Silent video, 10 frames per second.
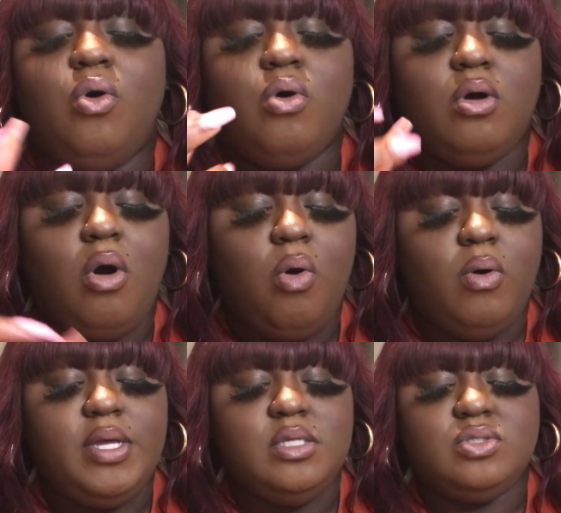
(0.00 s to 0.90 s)
or
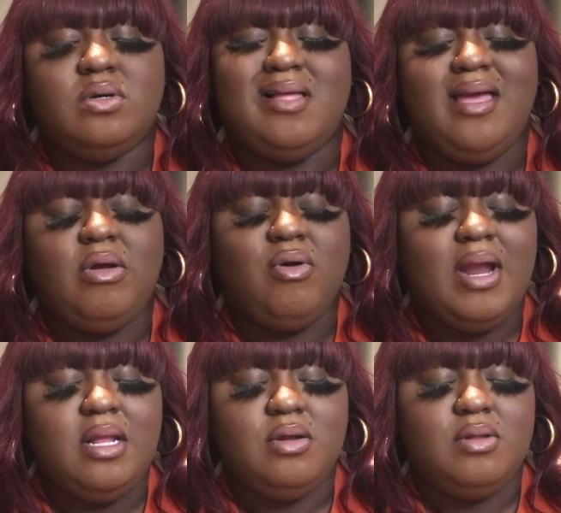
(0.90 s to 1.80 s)
coins or like
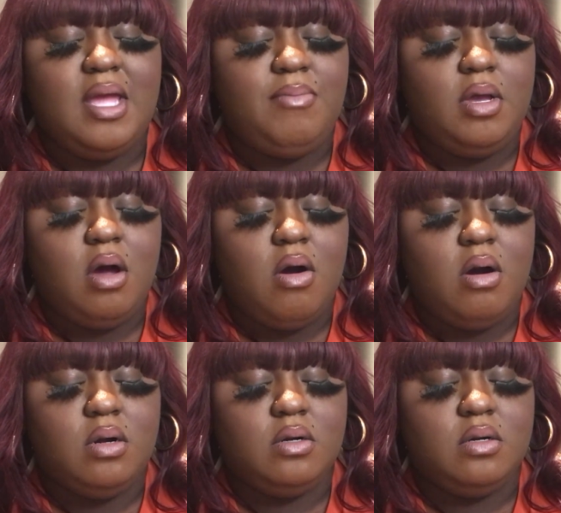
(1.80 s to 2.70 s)
credit or debit
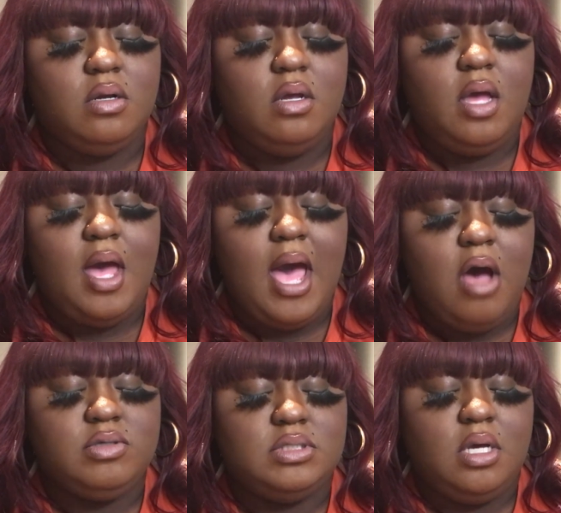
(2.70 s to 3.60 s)
card or
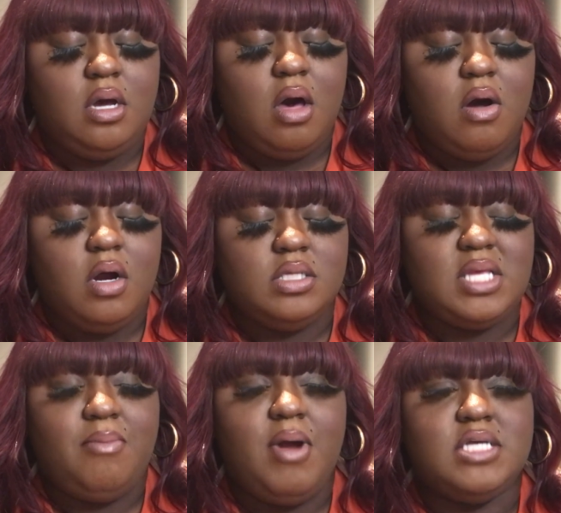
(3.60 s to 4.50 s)
housing cars
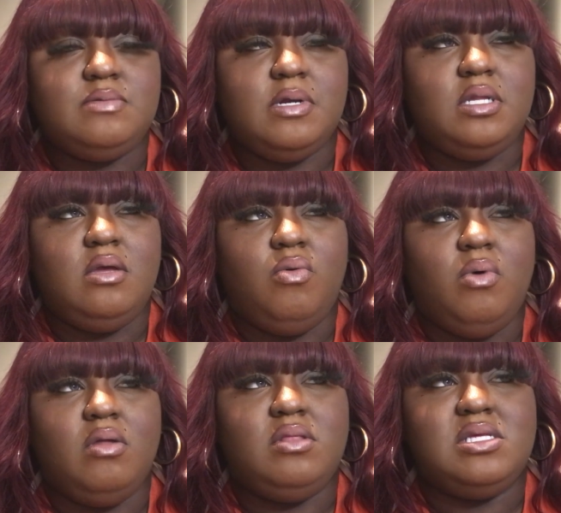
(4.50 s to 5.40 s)
like prosperity and
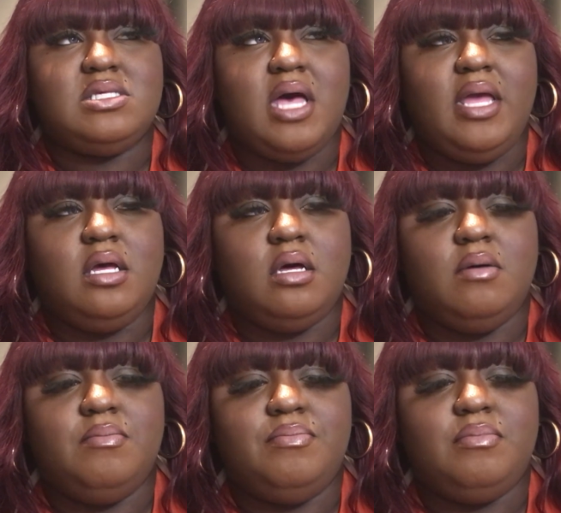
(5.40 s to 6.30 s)
wealth is like
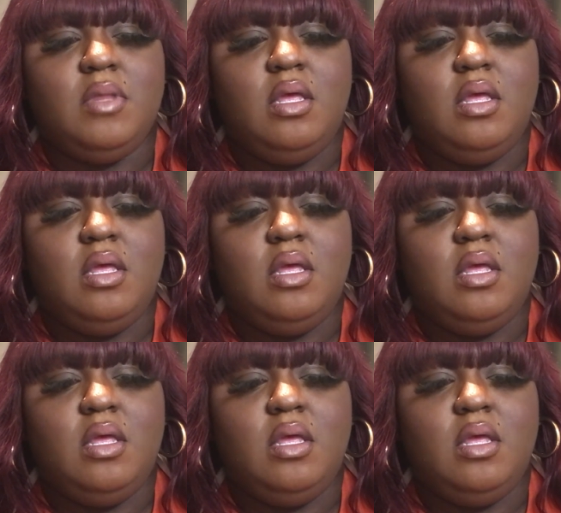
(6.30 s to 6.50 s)
um